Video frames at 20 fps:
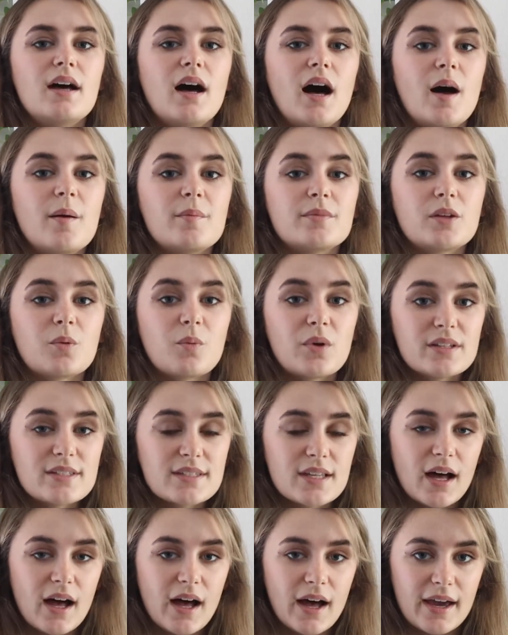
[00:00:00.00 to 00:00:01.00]
The
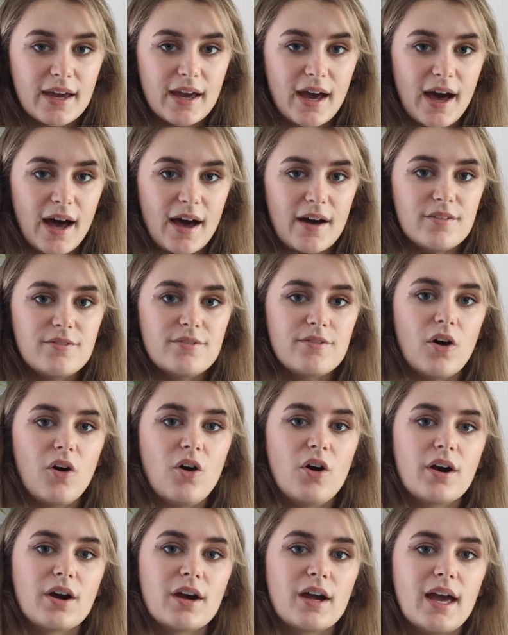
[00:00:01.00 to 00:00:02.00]
ones that I have
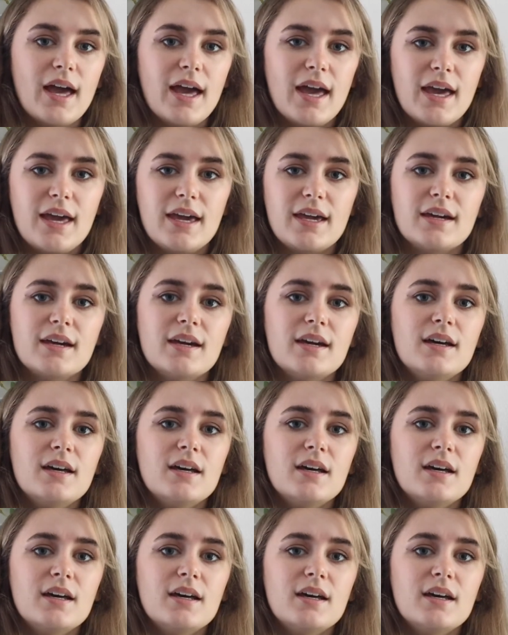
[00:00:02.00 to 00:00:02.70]
are a